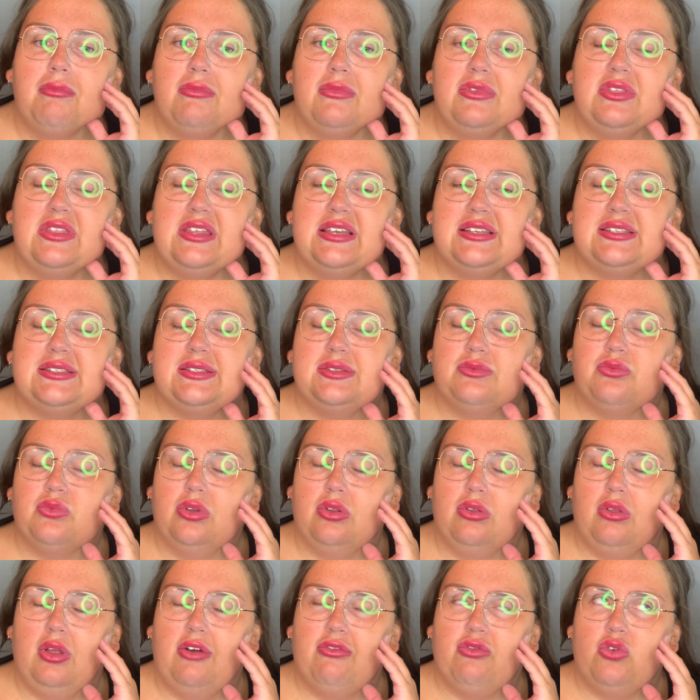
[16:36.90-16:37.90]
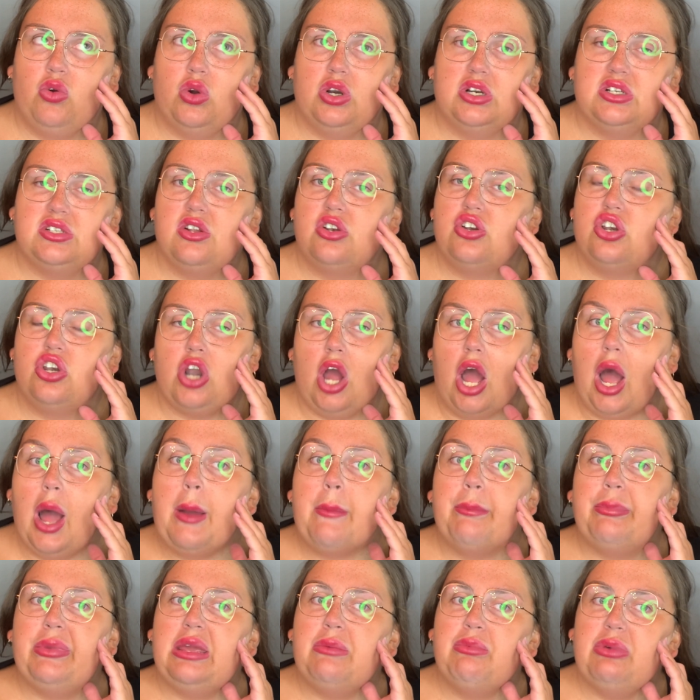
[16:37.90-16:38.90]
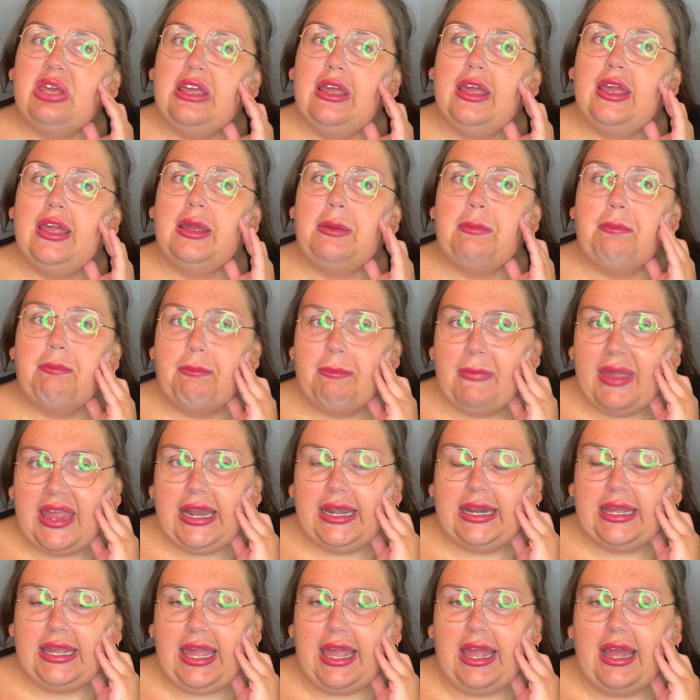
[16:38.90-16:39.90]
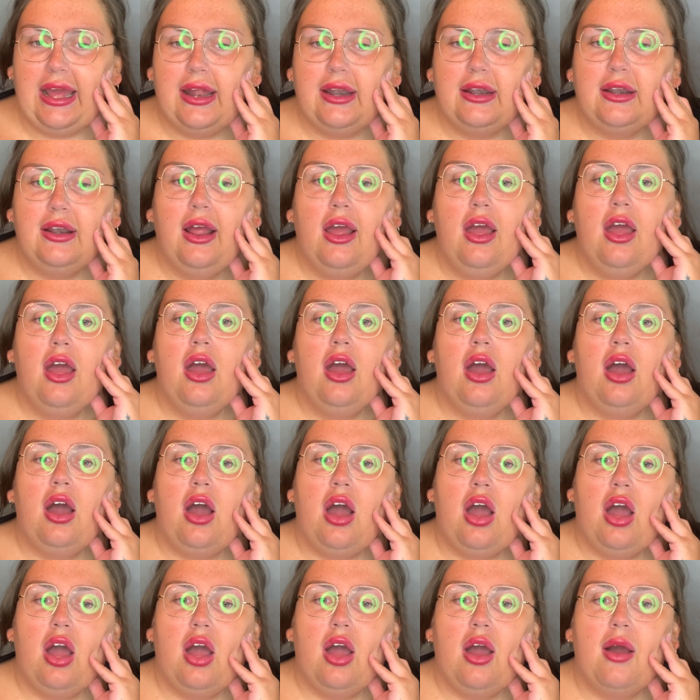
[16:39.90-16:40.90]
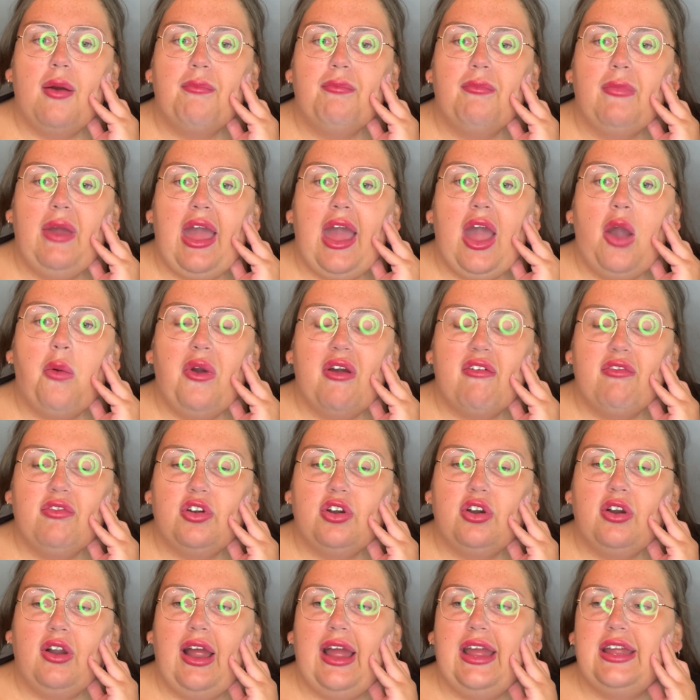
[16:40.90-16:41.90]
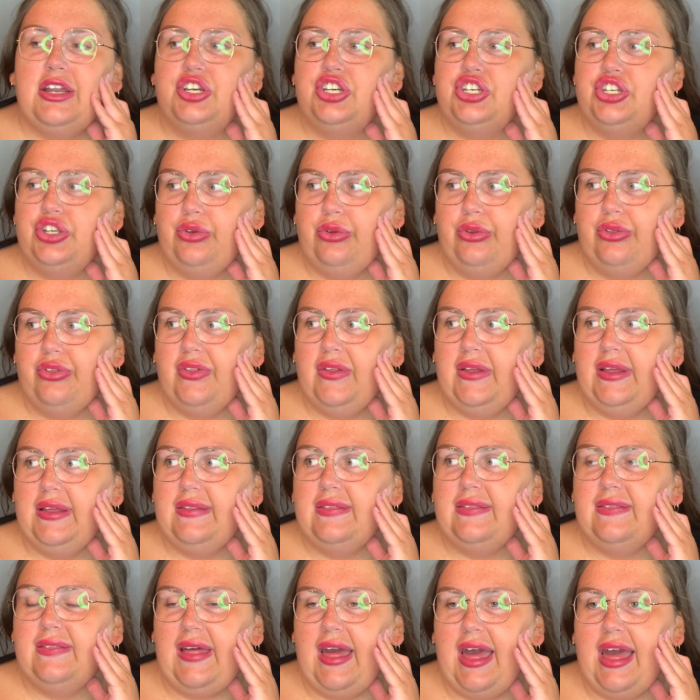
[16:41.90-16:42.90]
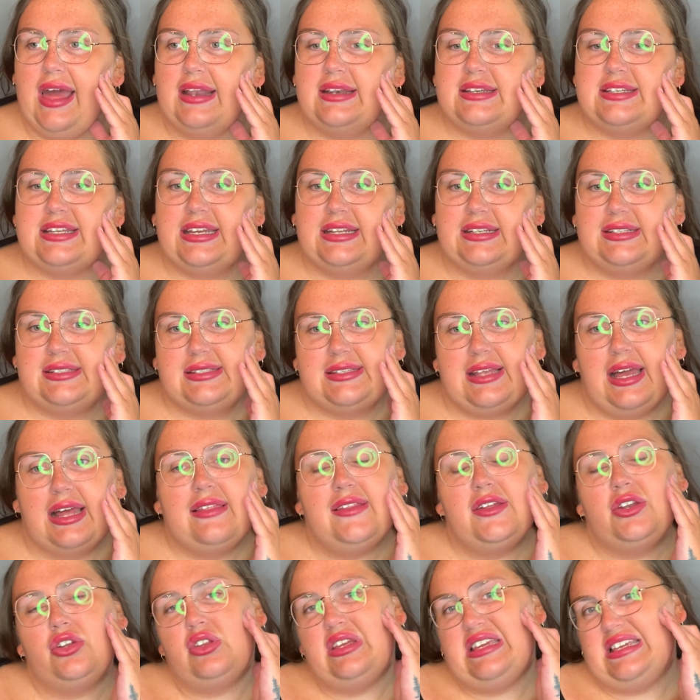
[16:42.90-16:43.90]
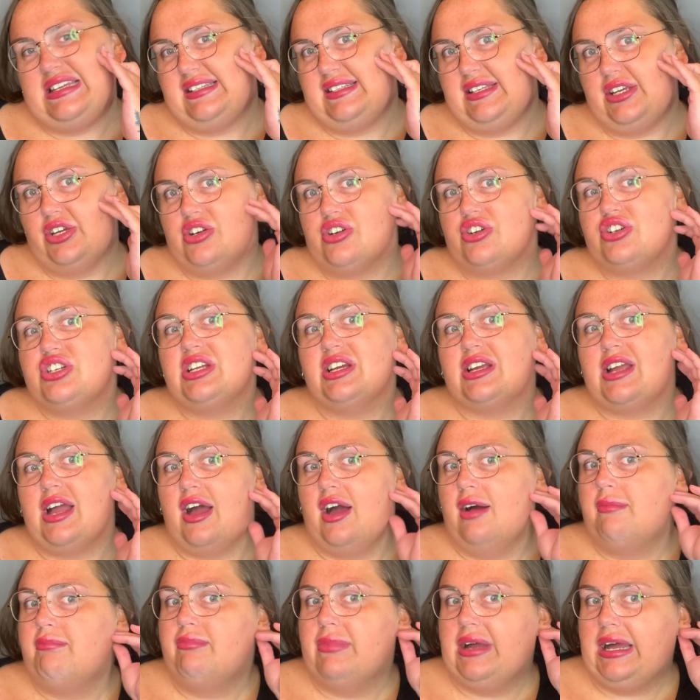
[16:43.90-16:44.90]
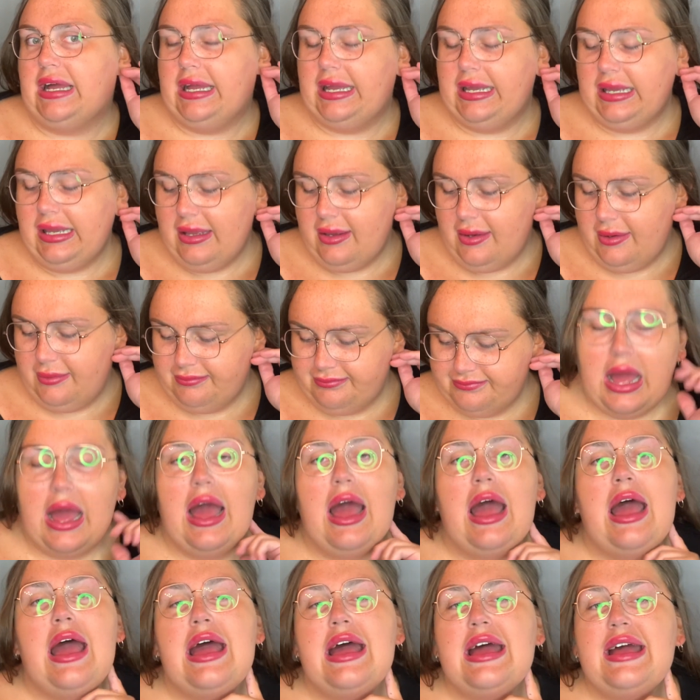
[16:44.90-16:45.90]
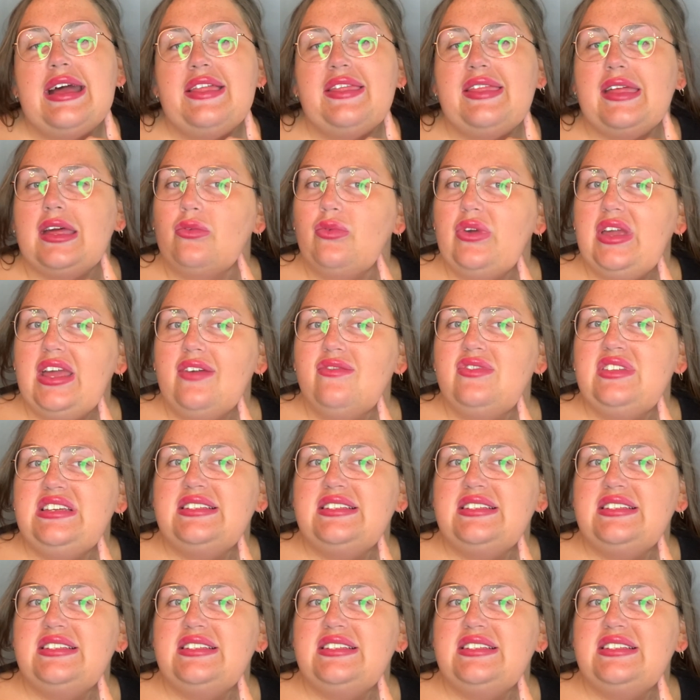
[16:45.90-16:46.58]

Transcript: this will of course not be being made again. However, I do think that it's a little easier to come by. Then we have the